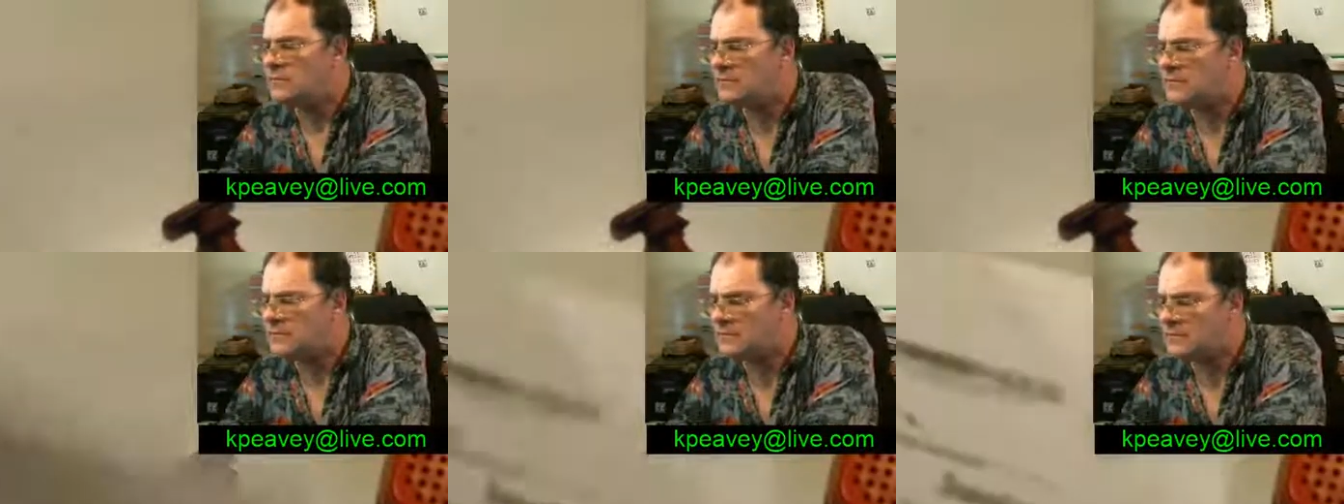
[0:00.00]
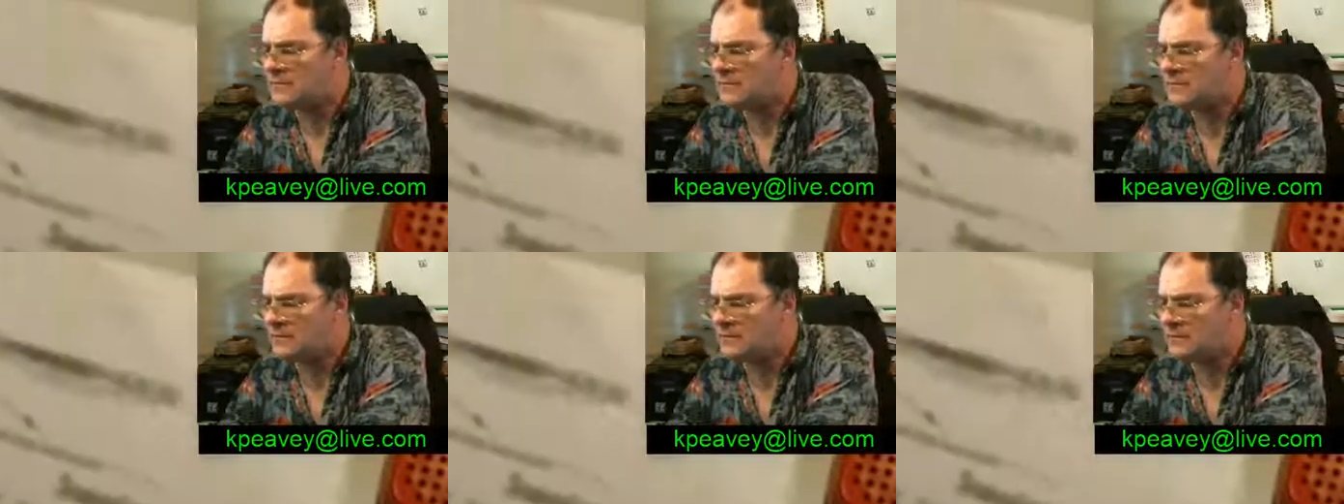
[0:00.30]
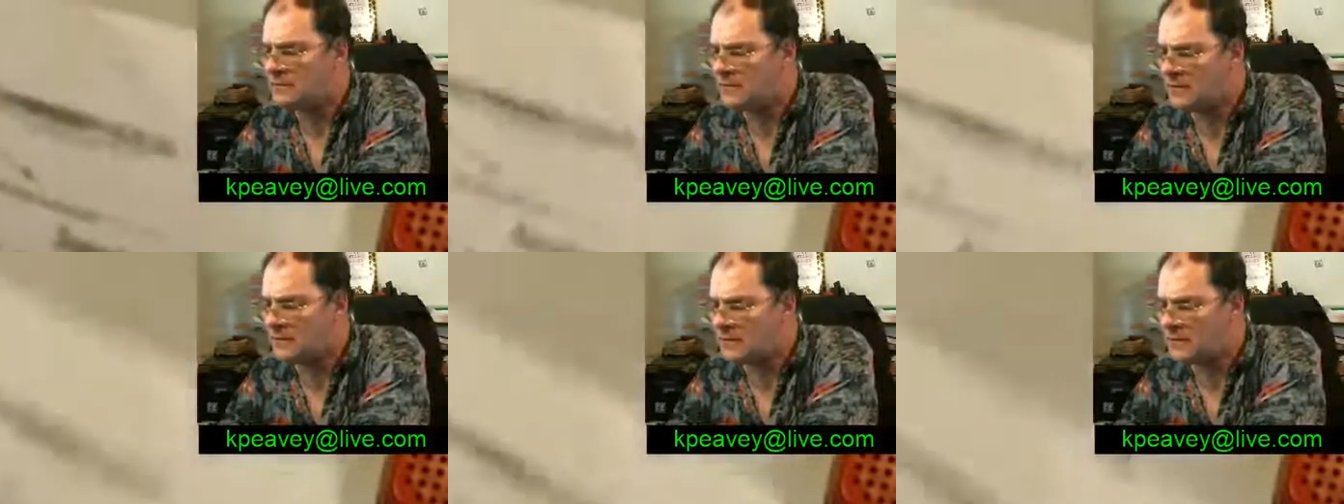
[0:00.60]

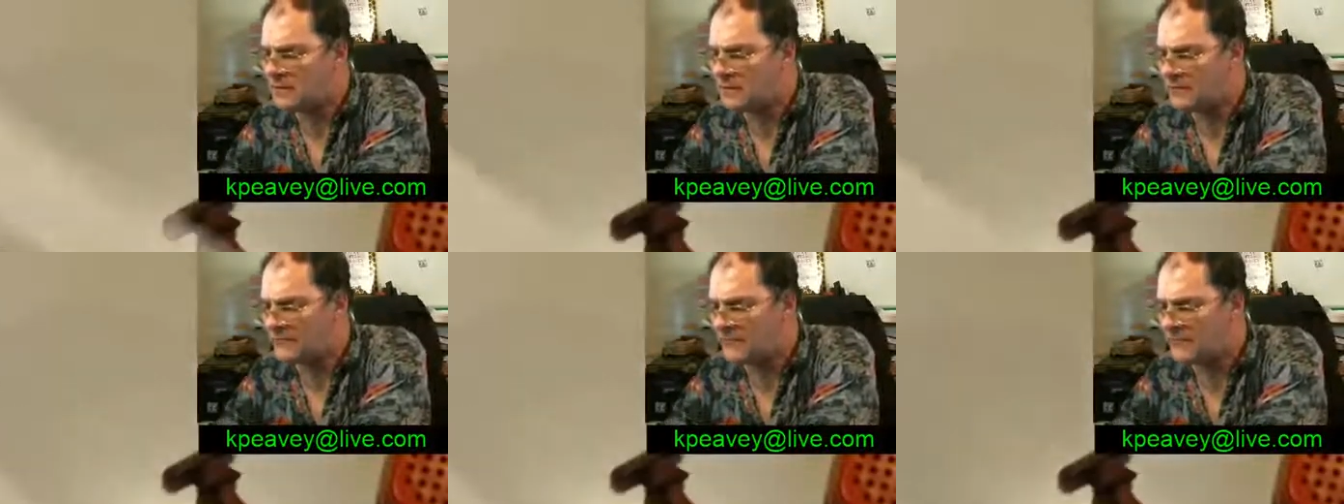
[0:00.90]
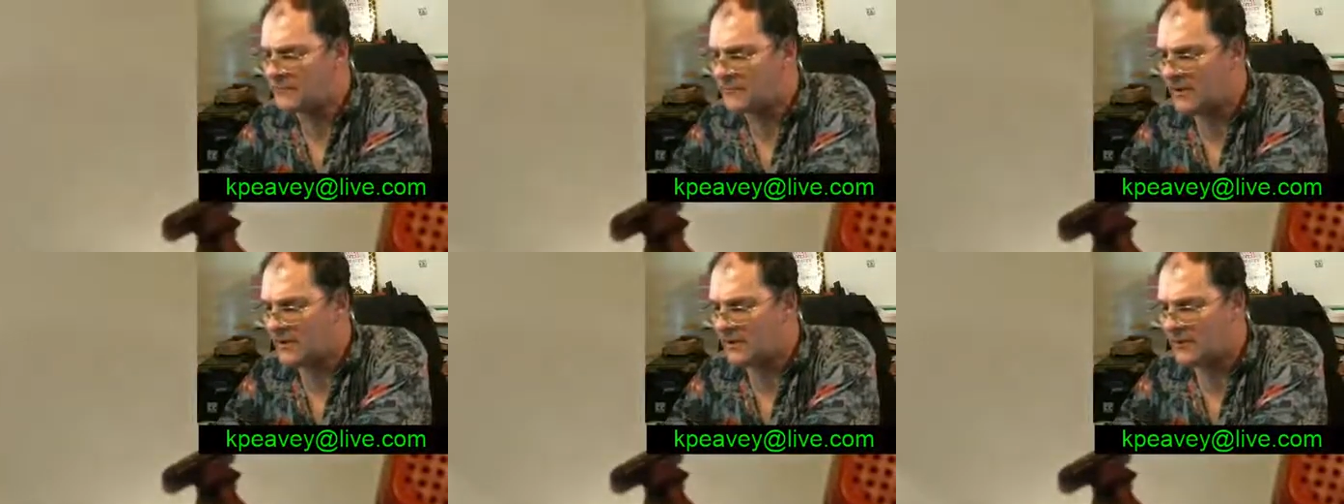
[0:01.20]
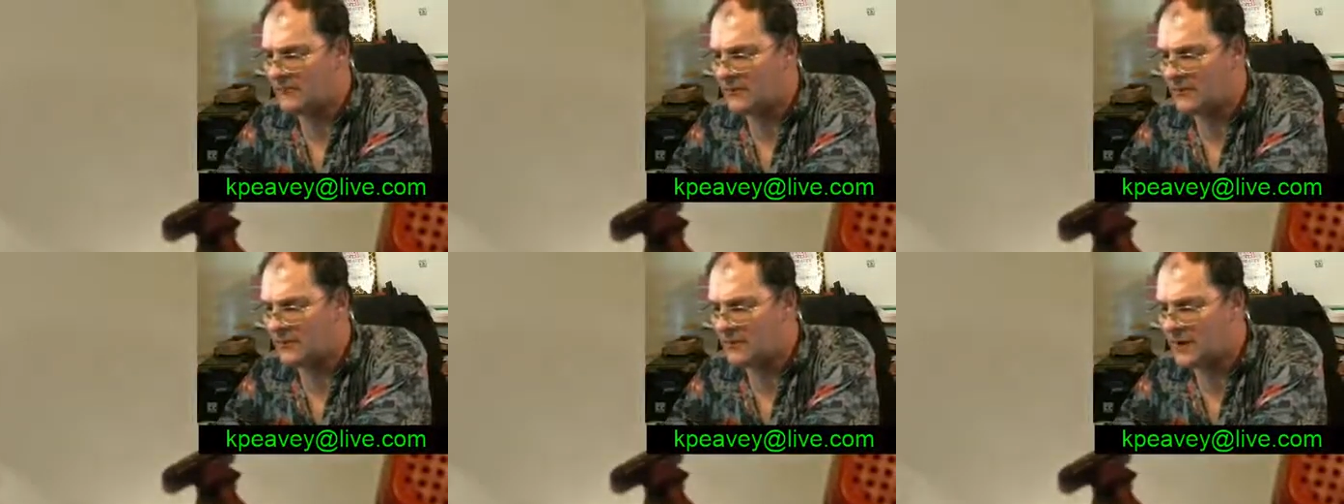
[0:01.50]
Oh, it's a Bank de
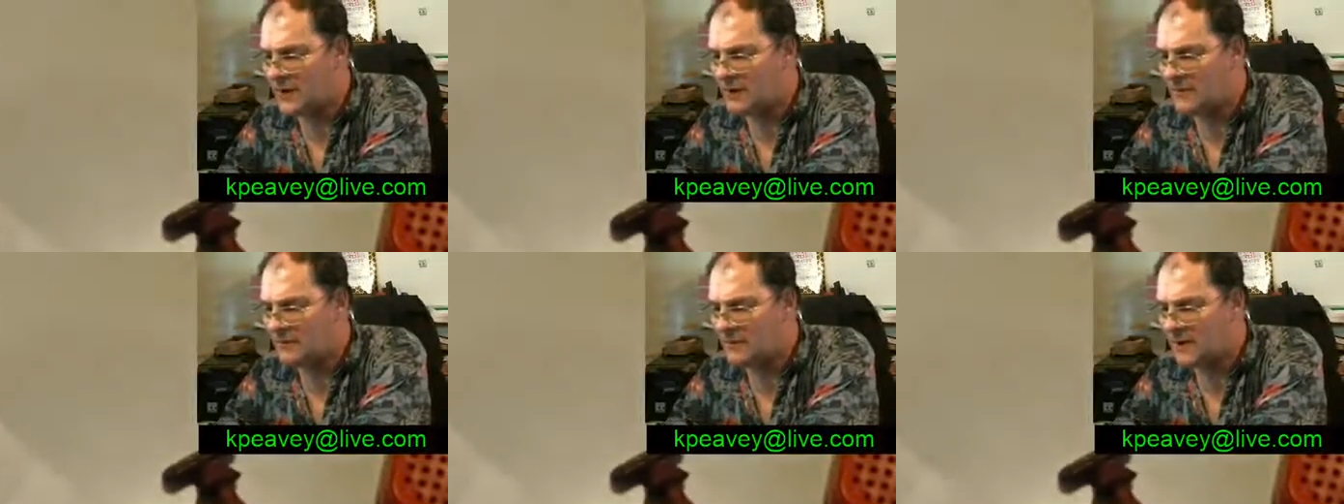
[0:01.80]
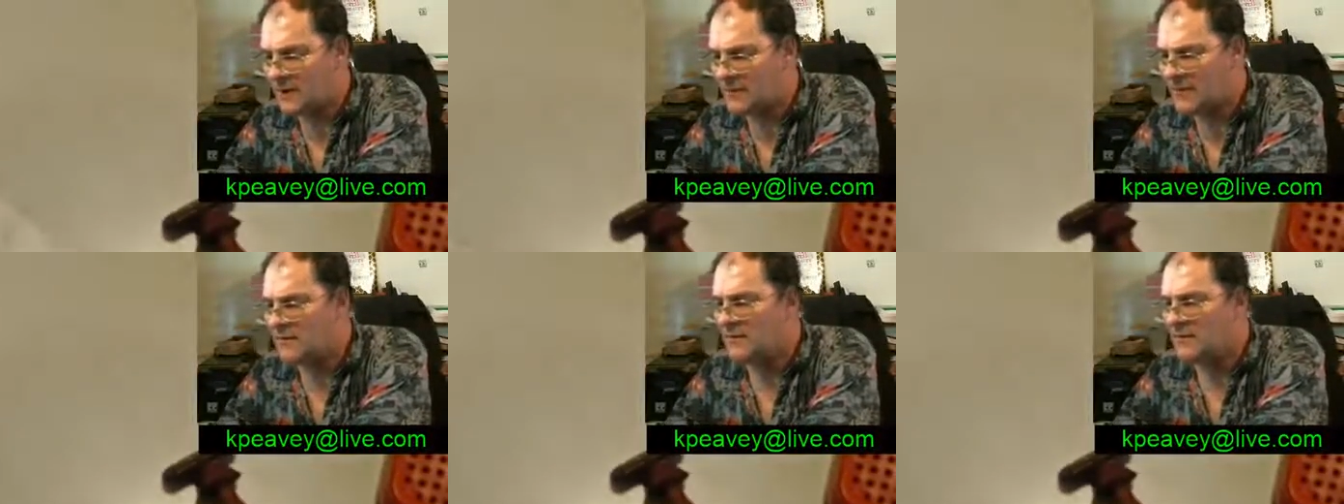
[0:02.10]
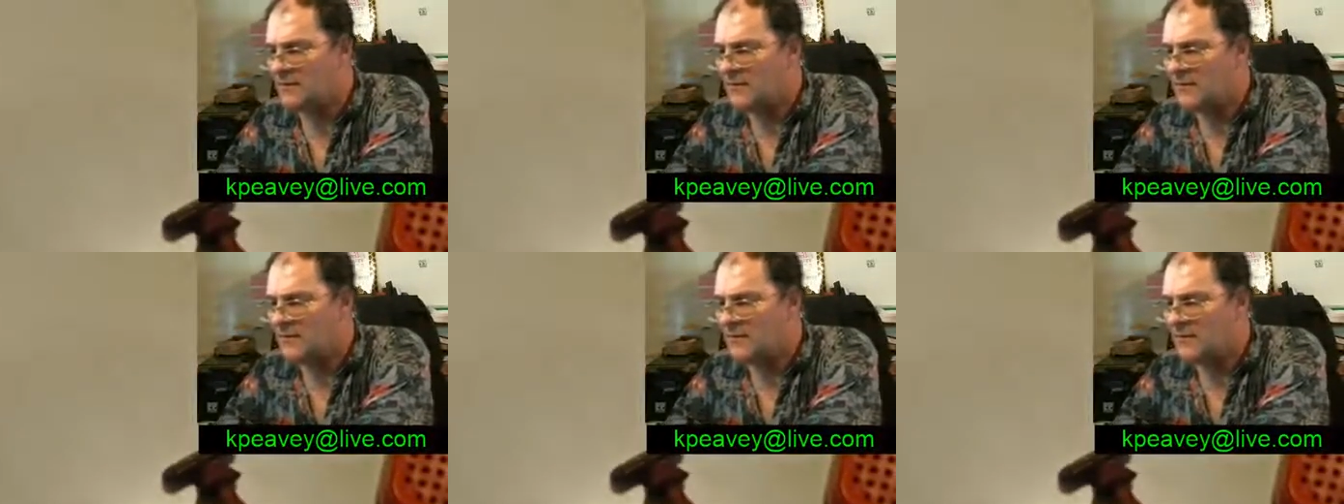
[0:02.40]
Guatemala.